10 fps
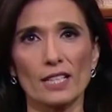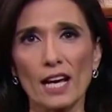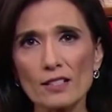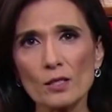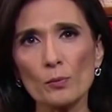The
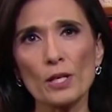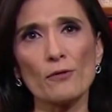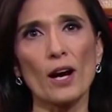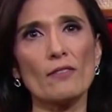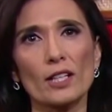S&P
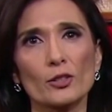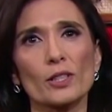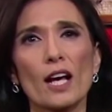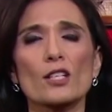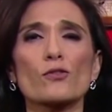
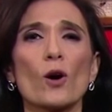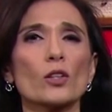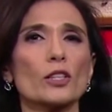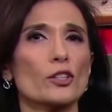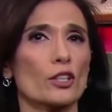500 has
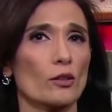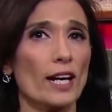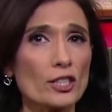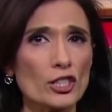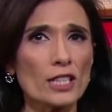fallen into
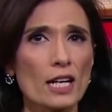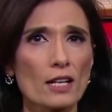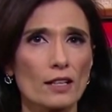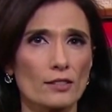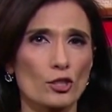correction.
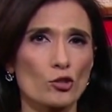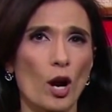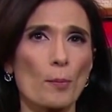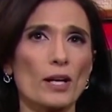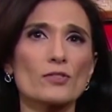That's a
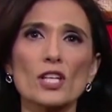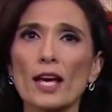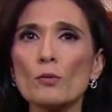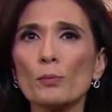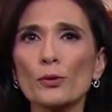drop of
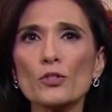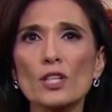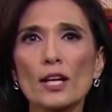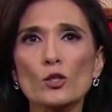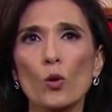
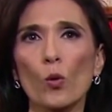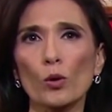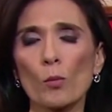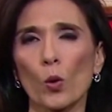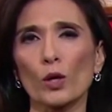10%
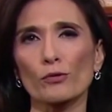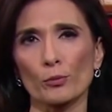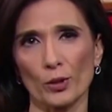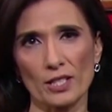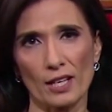or more
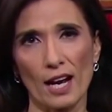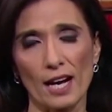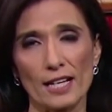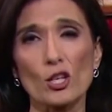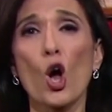from recent highs.